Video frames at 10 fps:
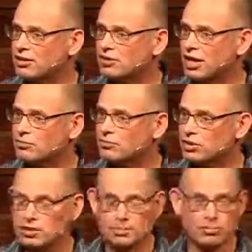times with
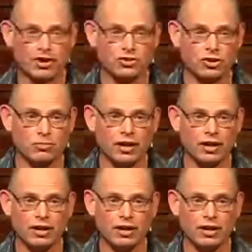this brain tumor,